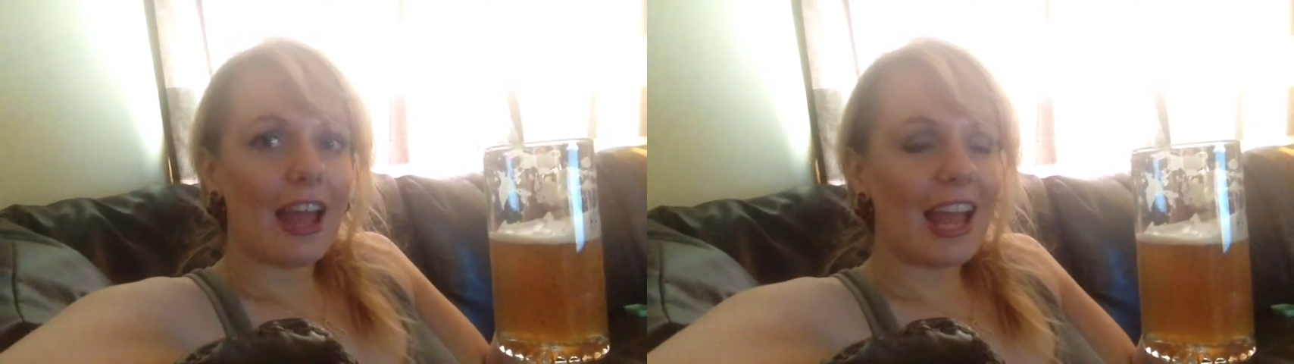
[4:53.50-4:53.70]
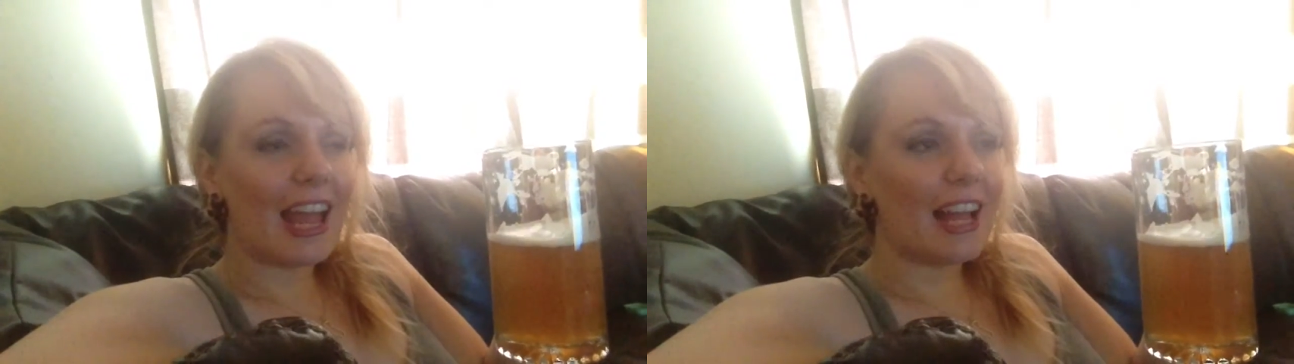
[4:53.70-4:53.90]

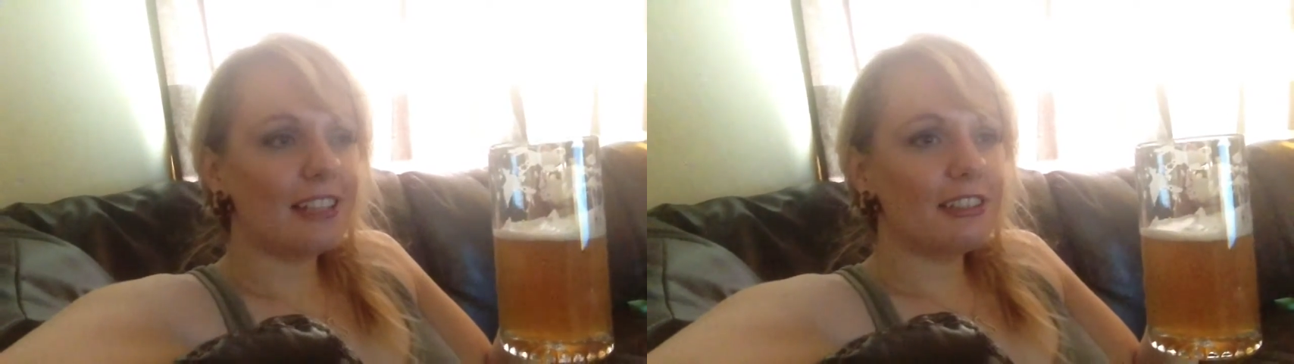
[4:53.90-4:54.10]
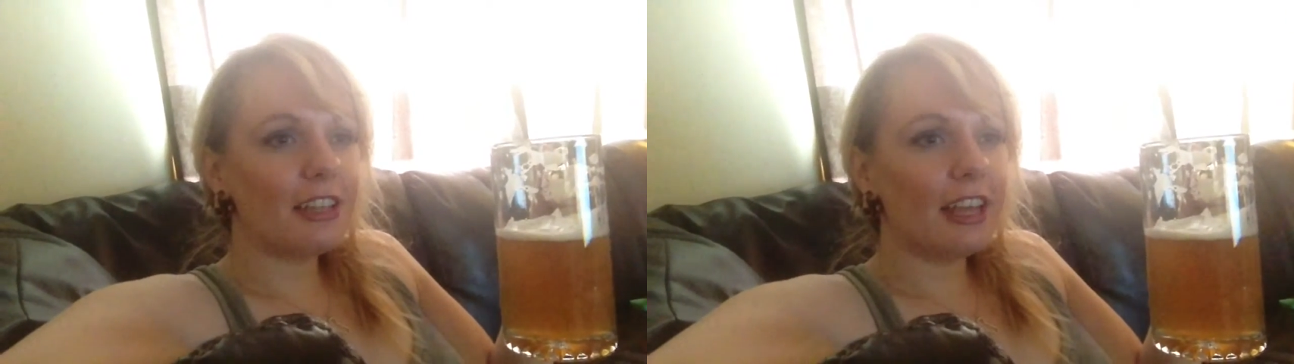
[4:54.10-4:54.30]

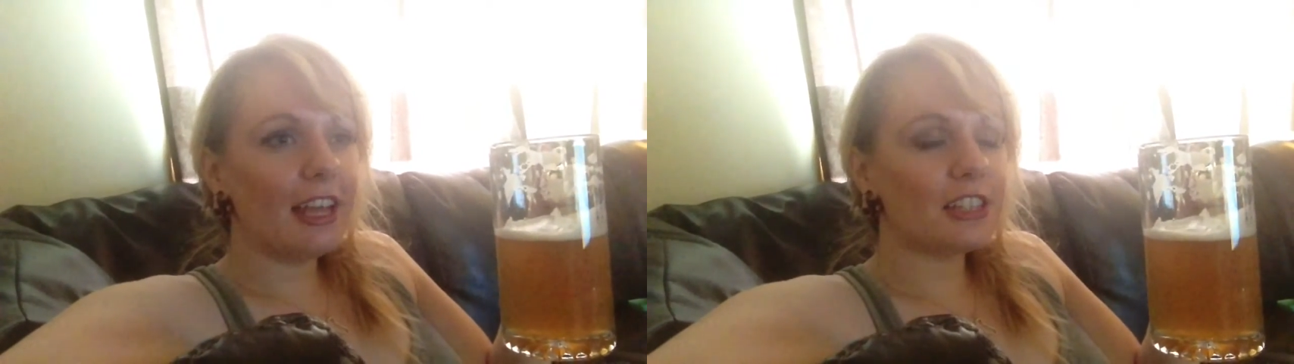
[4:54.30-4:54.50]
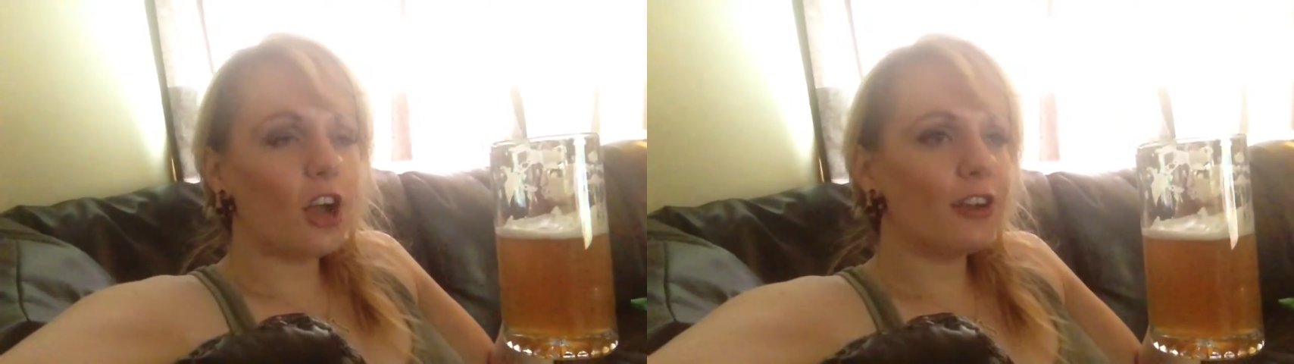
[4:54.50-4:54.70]
and
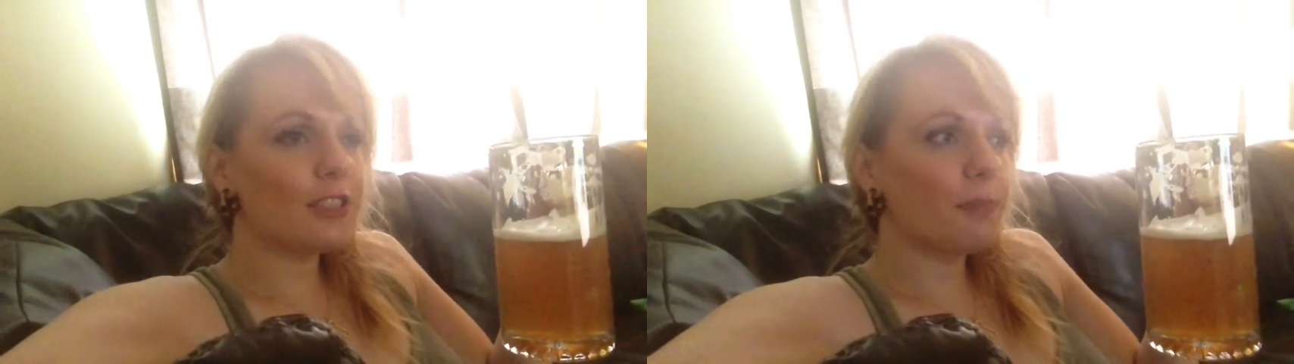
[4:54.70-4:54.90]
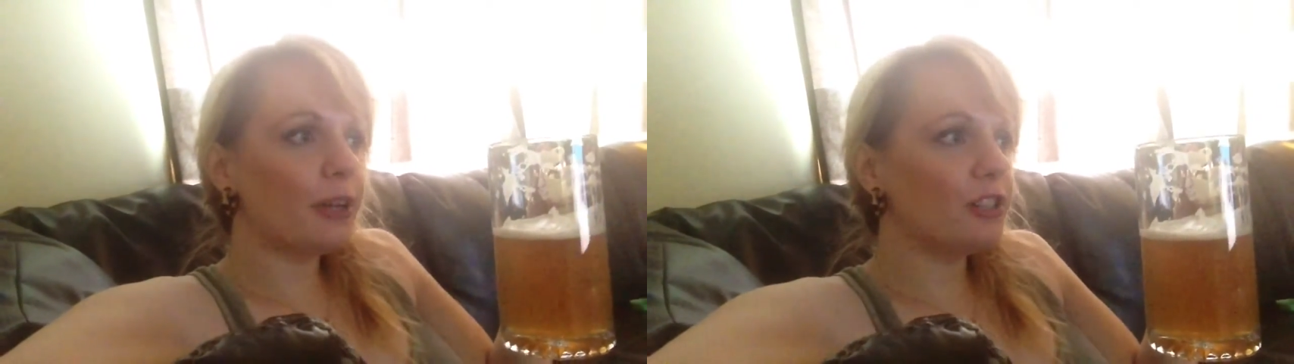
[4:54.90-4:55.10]
it's hard
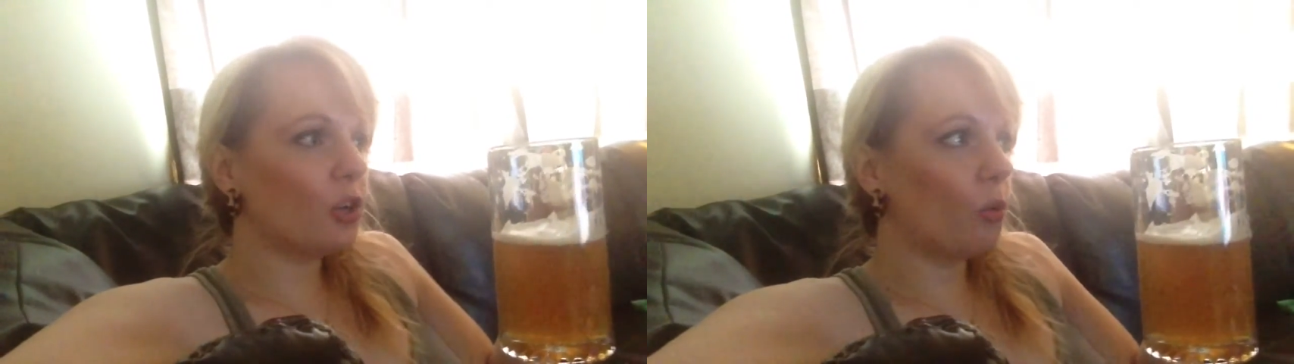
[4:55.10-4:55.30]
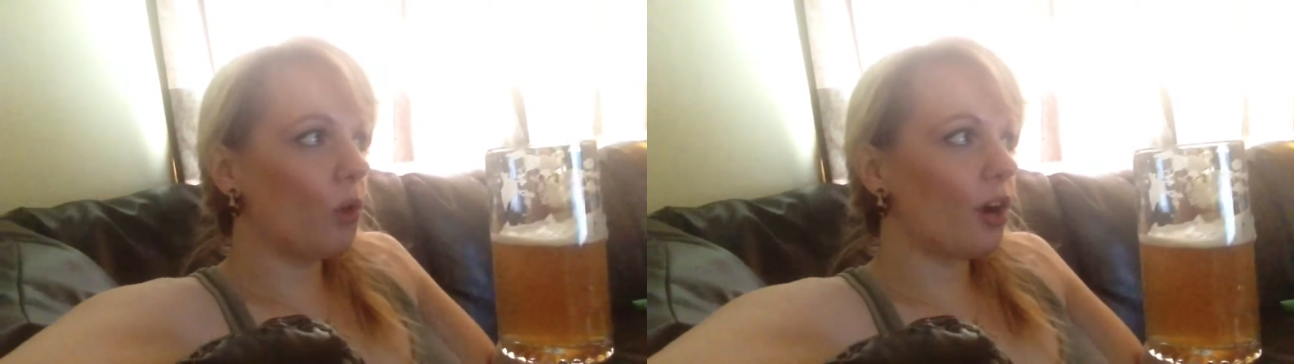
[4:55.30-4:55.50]
to put
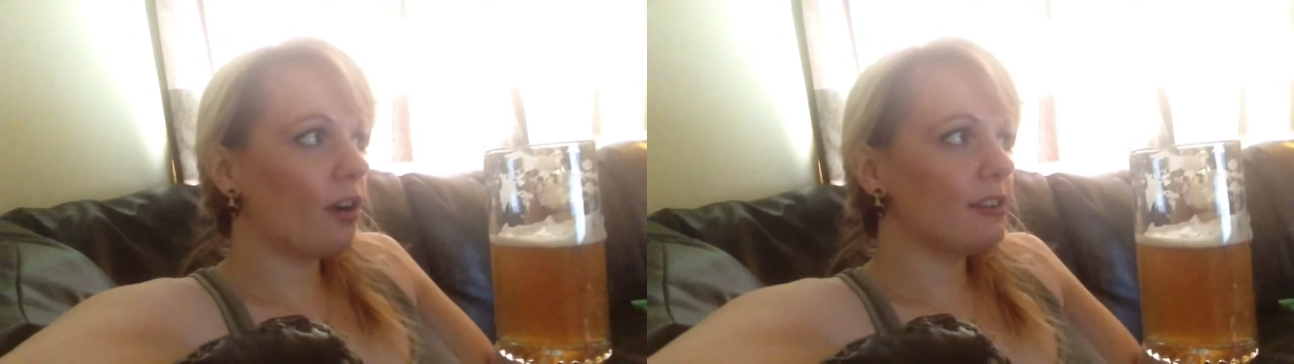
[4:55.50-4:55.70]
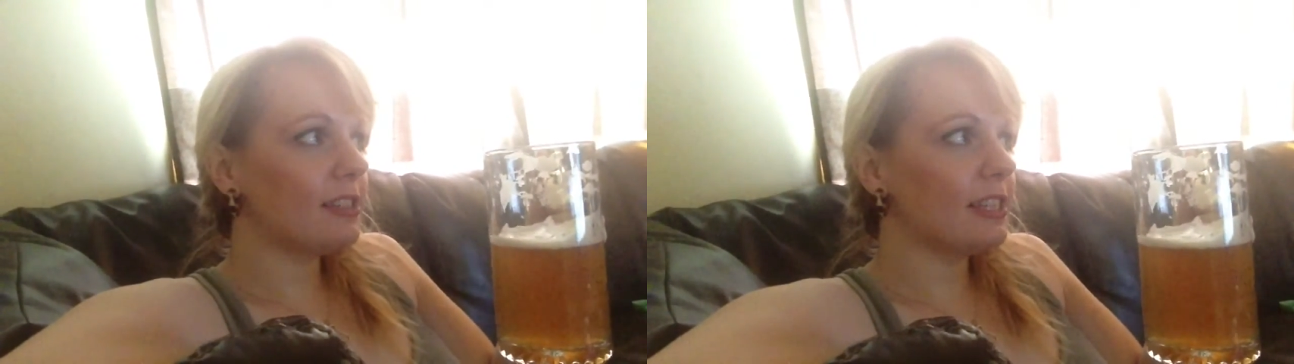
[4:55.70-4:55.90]
into
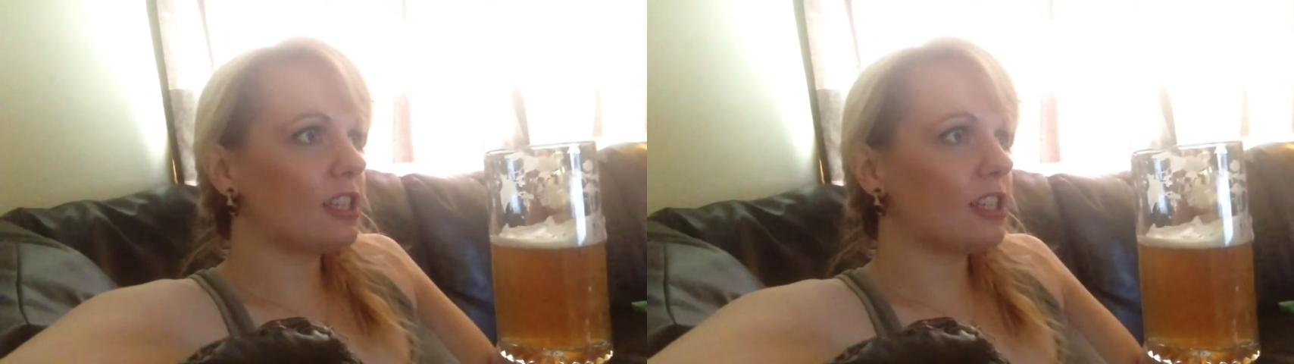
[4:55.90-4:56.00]
words.